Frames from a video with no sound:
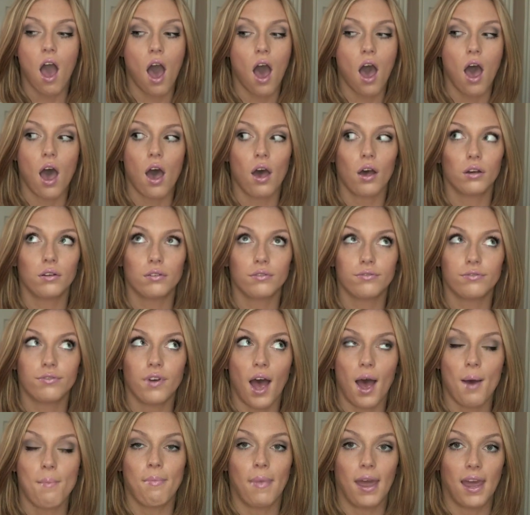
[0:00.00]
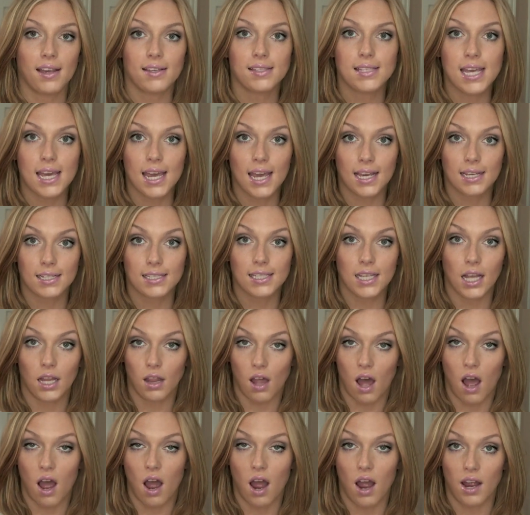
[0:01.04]
of amazing
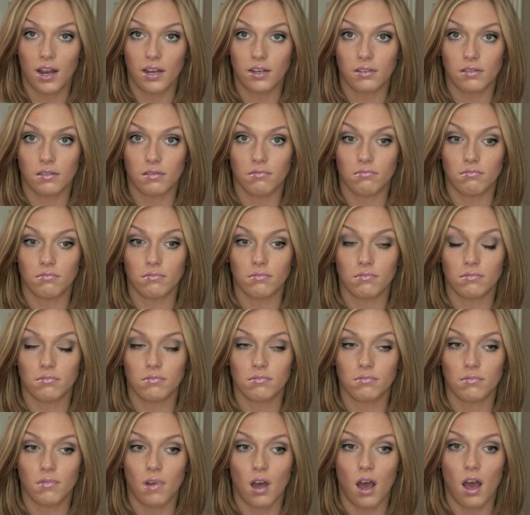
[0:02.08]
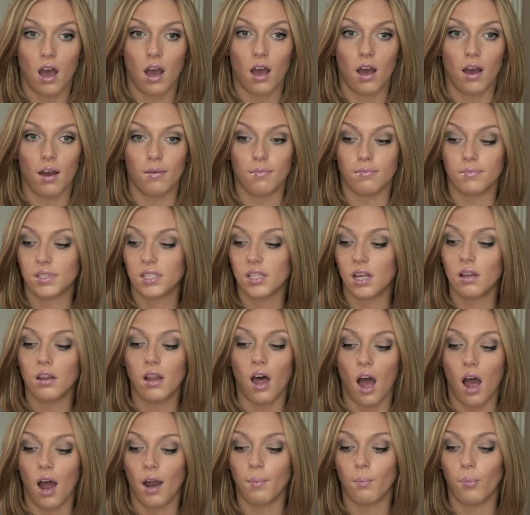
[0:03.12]
salon um,
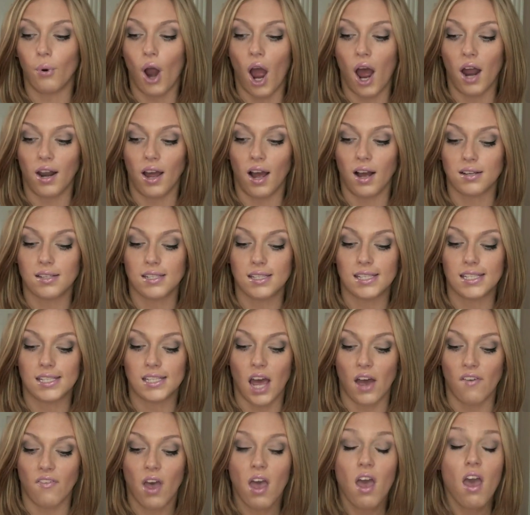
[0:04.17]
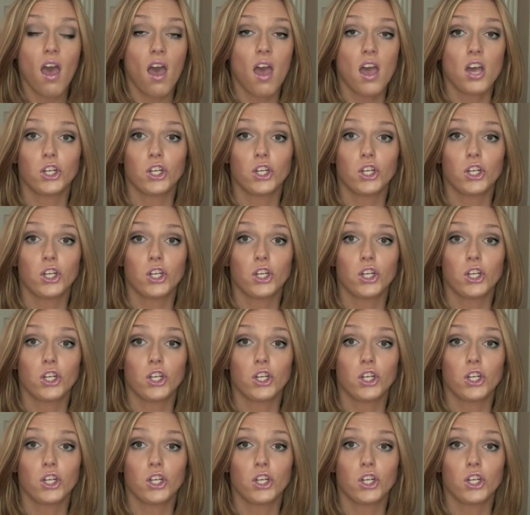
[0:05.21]
salon products and stuff.